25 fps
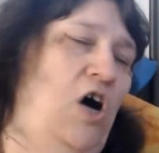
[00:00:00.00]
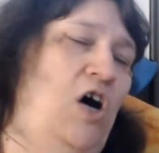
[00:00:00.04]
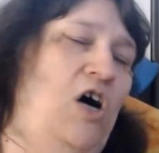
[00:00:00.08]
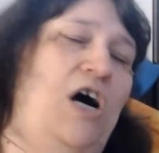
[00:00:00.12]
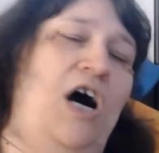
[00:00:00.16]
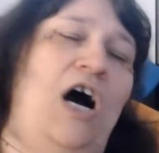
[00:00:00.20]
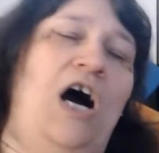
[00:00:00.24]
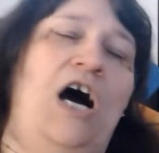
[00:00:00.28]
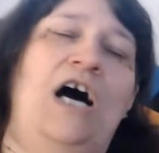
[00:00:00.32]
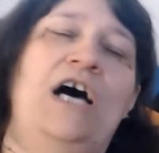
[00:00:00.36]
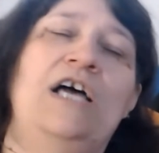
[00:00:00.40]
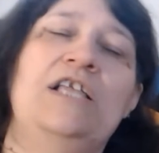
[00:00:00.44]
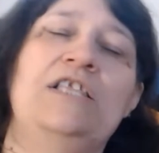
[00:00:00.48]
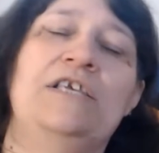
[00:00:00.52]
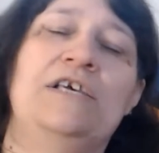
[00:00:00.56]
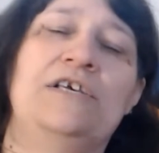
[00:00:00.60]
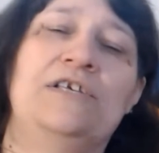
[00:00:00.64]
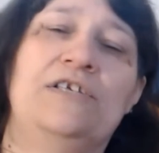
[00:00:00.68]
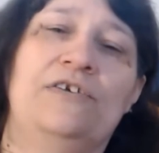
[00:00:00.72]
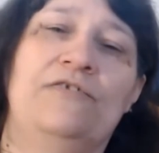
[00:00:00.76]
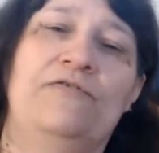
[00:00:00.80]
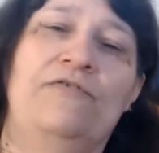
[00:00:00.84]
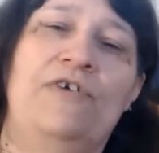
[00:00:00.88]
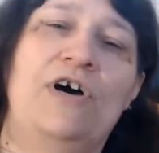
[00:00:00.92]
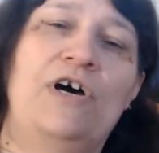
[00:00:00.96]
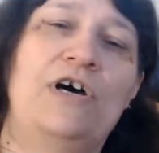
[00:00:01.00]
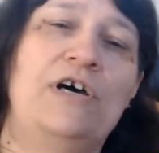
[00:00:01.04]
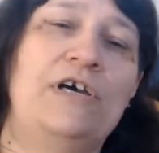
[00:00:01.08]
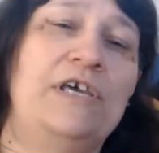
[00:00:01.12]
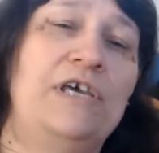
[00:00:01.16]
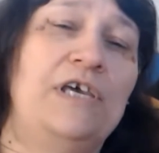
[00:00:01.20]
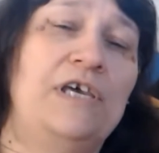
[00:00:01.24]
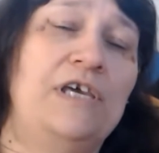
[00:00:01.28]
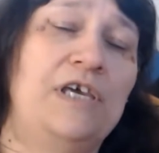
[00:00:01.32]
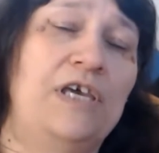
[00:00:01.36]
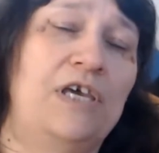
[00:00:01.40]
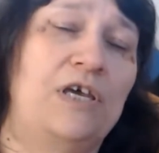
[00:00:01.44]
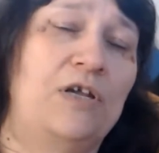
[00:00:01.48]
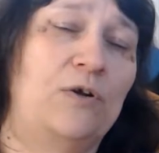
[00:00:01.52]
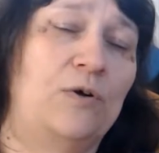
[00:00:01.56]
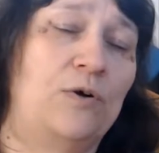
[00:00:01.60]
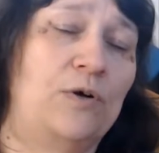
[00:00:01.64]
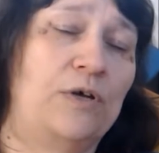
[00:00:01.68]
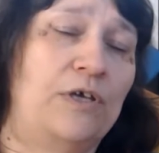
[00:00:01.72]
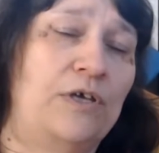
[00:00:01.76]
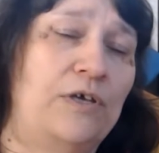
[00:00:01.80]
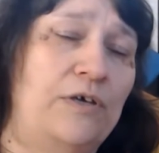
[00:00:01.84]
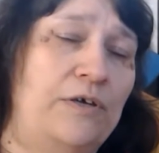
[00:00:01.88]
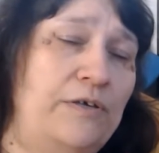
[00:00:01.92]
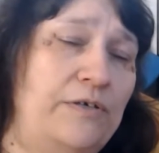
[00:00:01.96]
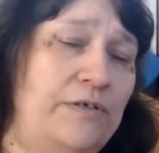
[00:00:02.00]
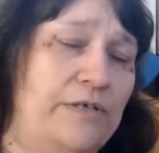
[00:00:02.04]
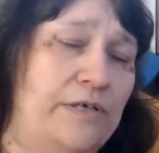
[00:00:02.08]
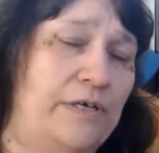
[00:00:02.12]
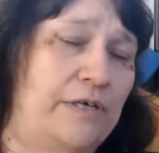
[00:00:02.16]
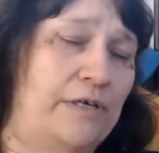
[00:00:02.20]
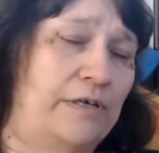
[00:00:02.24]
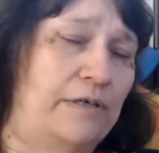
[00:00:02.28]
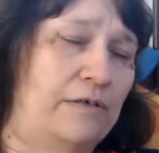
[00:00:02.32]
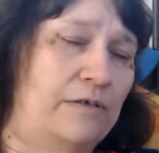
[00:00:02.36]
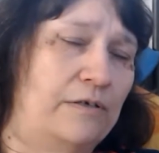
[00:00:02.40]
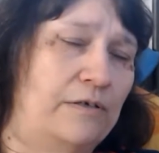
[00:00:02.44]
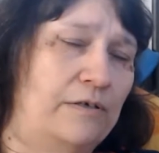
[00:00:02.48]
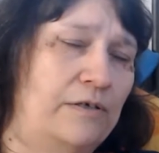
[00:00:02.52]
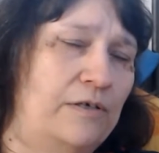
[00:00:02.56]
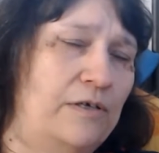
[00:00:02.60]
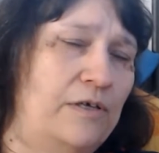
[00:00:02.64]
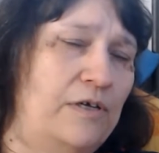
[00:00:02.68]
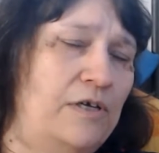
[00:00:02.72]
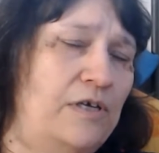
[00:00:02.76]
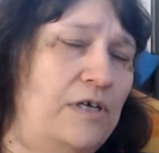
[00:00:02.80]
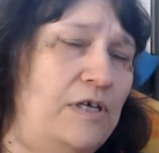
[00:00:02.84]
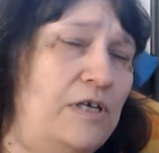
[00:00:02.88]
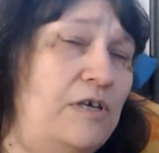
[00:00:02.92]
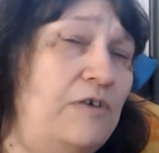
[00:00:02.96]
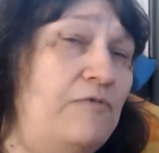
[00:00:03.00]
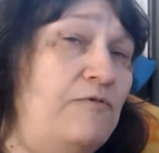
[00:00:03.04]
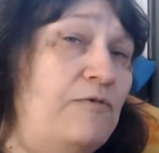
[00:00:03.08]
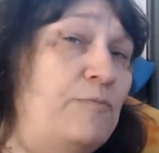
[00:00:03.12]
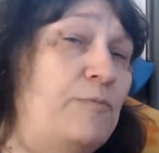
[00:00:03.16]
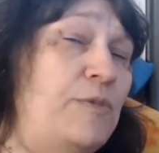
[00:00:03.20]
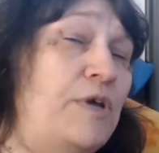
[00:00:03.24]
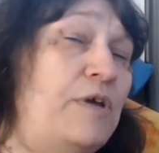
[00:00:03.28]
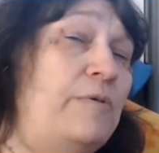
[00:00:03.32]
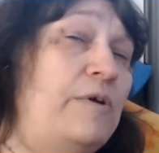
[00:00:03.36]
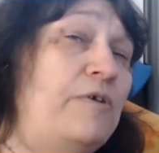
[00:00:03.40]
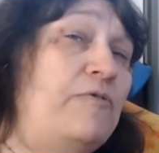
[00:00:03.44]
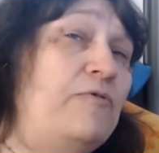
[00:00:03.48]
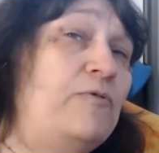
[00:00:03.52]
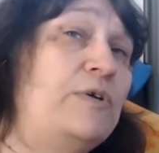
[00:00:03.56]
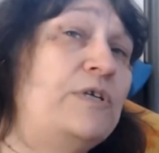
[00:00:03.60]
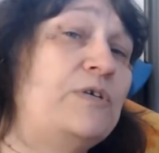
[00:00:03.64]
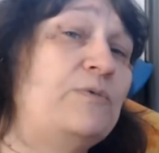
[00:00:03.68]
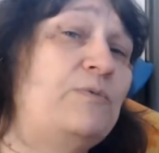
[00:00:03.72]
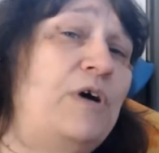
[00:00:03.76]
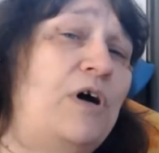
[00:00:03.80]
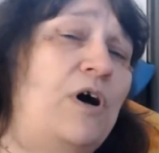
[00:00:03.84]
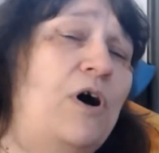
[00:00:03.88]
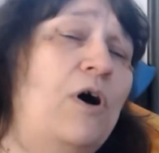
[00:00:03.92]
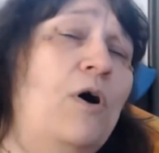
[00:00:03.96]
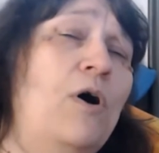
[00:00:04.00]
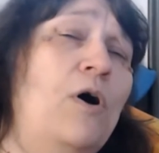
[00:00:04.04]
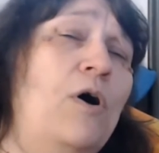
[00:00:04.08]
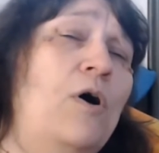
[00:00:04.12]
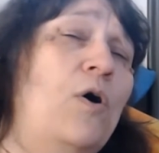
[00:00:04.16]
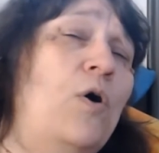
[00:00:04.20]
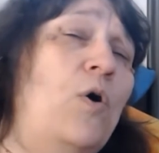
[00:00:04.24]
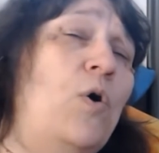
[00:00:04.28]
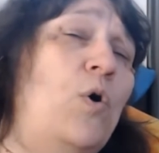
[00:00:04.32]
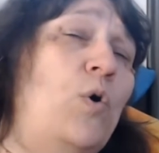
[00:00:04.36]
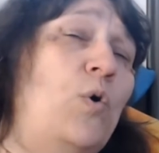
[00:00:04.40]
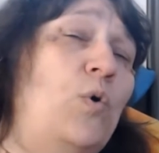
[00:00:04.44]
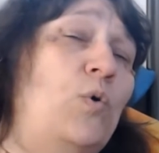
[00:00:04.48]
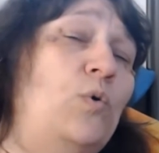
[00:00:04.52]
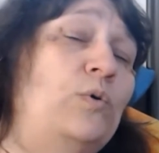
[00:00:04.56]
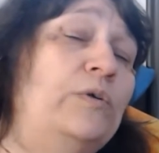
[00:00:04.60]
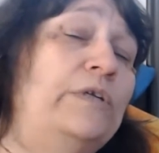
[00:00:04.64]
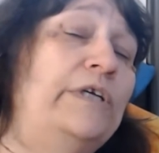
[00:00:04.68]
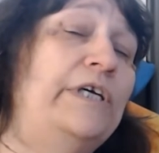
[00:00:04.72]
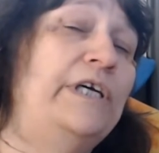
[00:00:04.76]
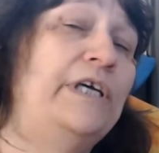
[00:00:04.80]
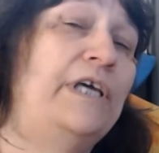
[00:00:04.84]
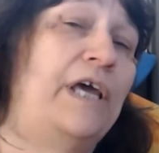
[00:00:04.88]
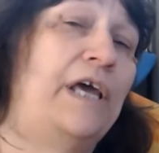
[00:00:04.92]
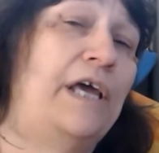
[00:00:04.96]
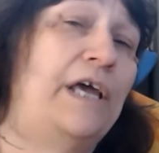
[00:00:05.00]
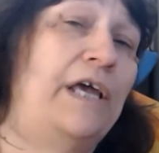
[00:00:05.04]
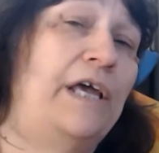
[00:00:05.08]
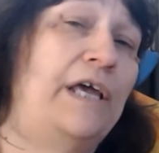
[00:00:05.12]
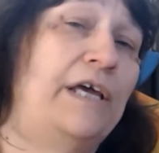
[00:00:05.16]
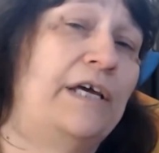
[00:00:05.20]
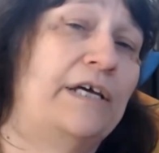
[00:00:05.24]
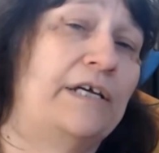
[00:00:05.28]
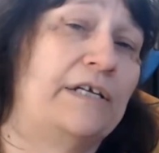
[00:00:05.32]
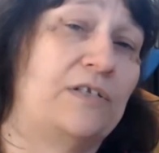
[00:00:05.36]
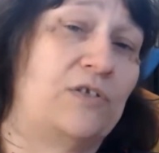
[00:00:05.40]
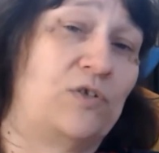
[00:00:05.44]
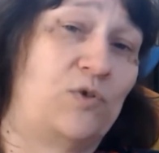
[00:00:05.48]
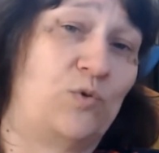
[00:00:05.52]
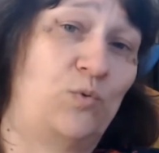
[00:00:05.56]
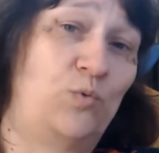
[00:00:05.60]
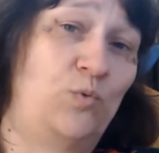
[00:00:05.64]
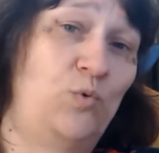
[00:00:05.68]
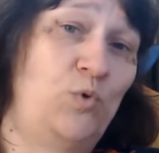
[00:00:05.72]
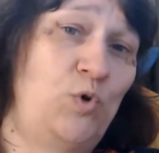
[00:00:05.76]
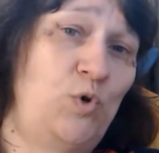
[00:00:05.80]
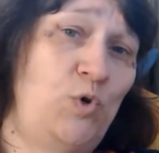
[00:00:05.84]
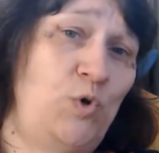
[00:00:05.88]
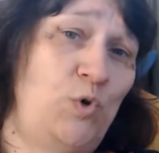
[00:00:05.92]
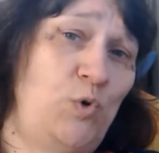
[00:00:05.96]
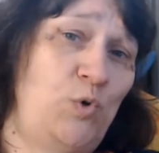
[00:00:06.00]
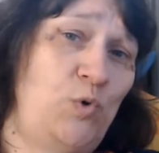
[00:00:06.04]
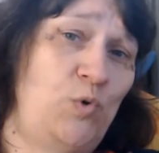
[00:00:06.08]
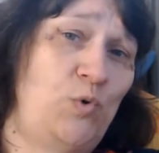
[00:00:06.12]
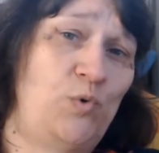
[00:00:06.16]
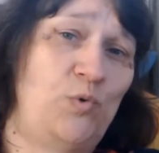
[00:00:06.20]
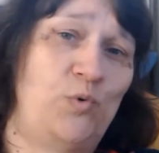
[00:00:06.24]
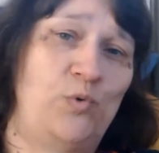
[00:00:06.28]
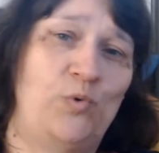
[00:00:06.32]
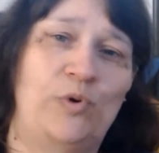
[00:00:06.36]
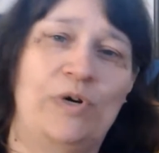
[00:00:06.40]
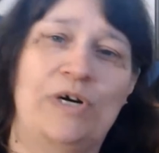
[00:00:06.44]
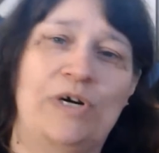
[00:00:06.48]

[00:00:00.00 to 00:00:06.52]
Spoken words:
hotness of hugging and kissing. Even maybe every once in a while, holding hands. Woo!